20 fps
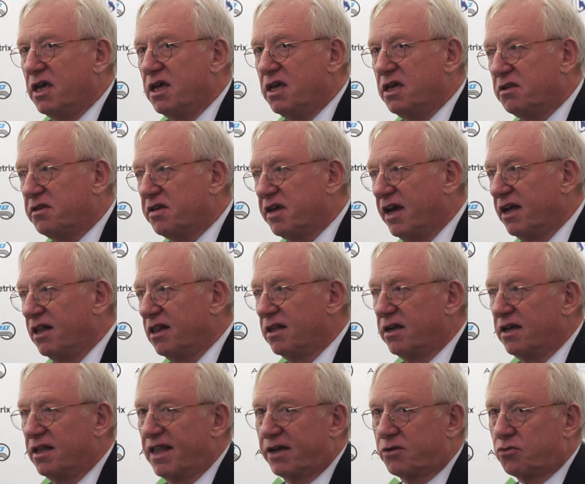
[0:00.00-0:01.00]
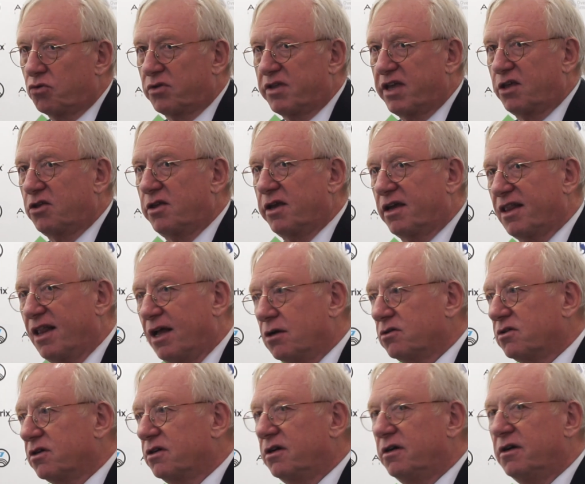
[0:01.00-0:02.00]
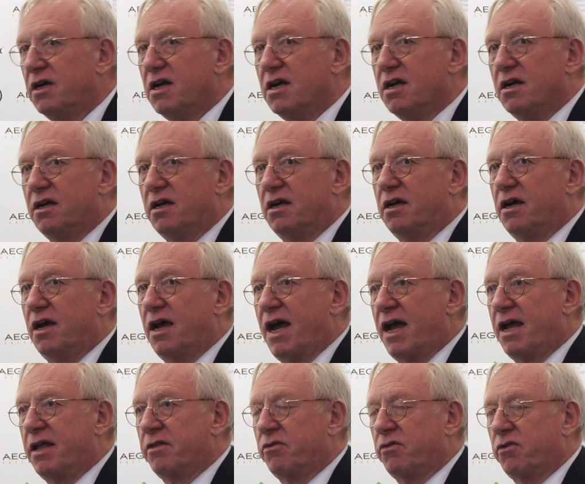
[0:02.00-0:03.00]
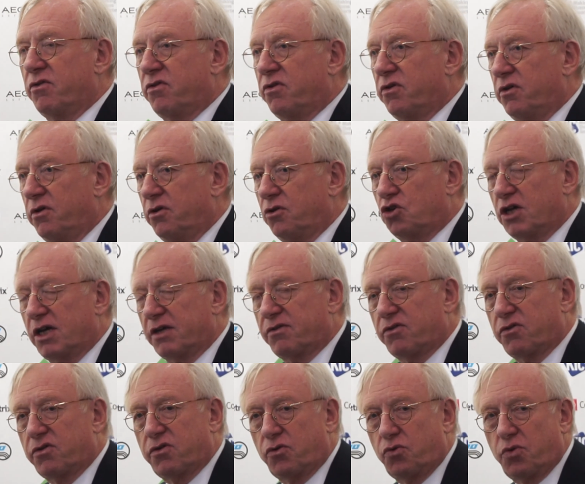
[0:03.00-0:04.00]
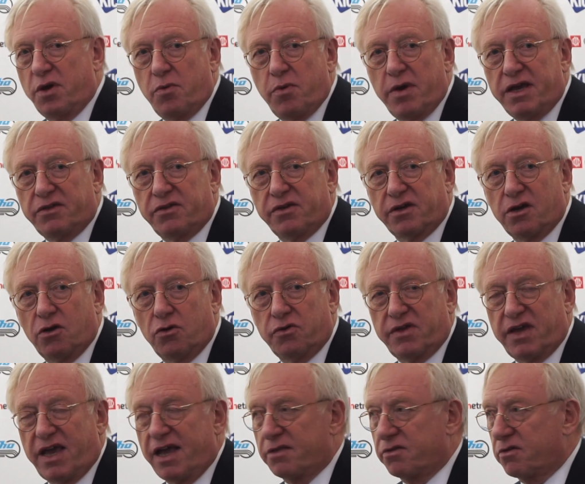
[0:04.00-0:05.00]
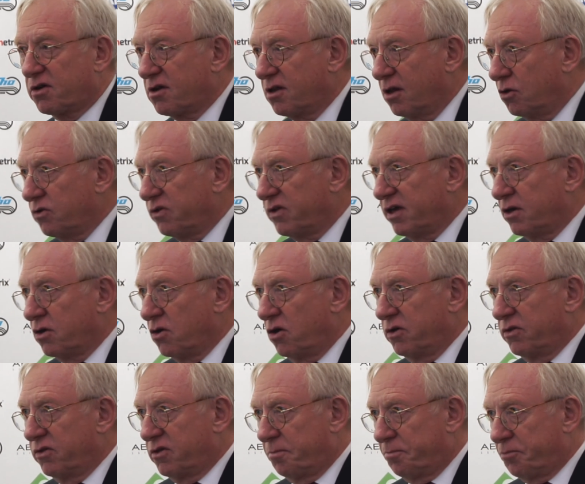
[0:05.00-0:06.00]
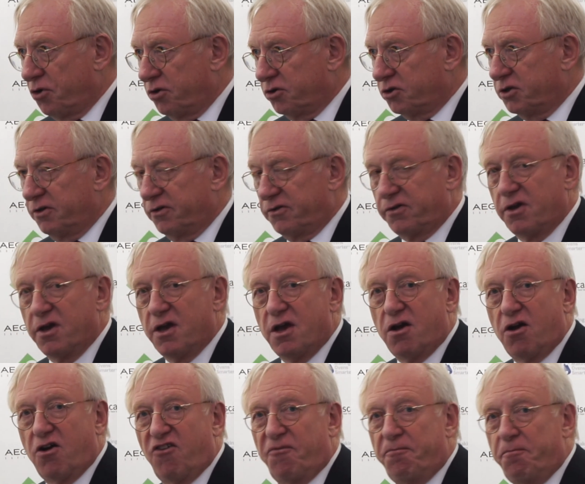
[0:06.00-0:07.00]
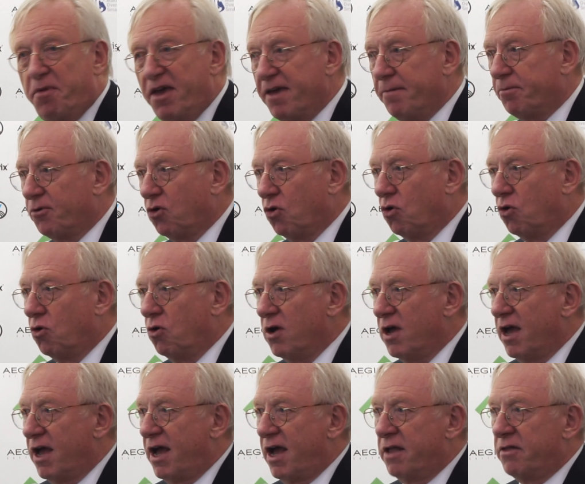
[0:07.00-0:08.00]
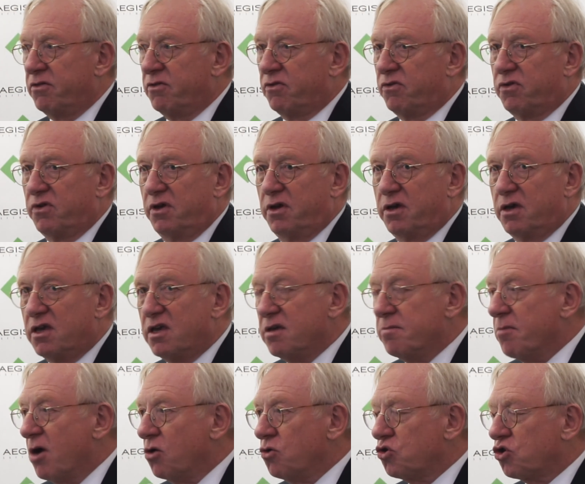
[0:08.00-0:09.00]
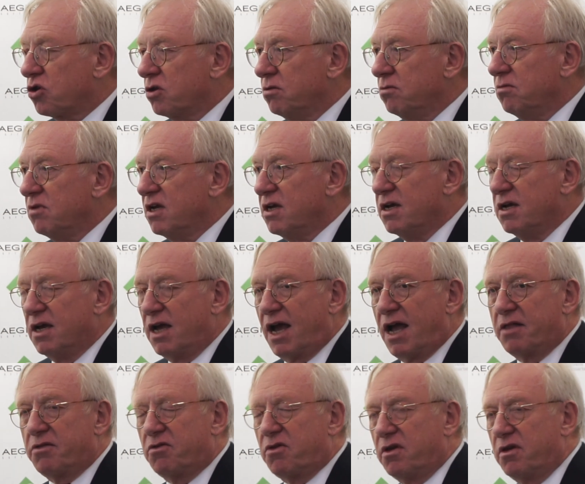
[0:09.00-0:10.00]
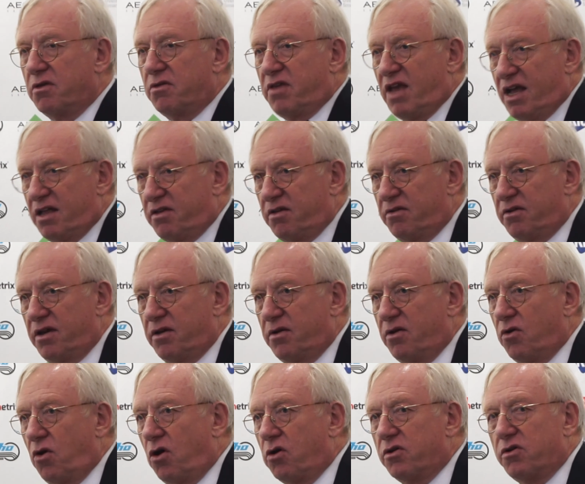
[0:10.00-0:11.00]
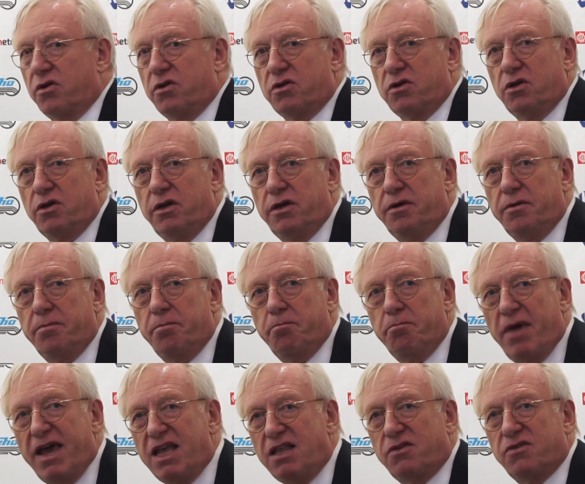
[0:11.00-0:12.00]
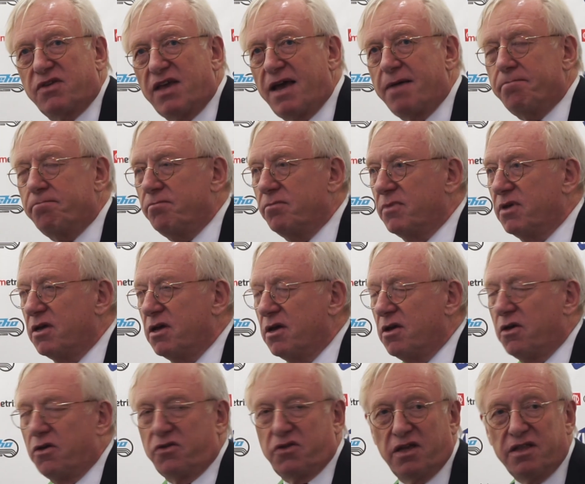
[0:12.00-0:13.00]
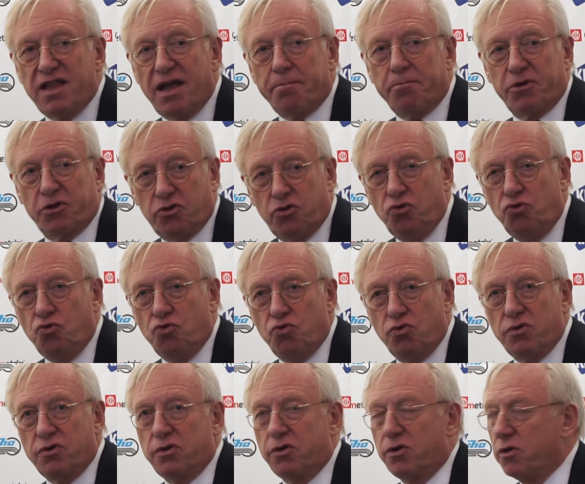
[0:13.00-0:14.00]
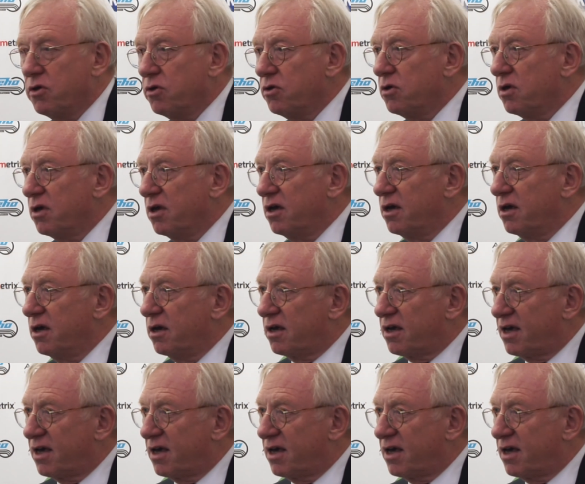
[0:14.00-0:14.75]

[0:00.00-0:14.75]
ETL Elektrotechnik Lauter, and just 3 weeks ago they had the closing on the purchase of Bebro and eMotion, and that made them the number 2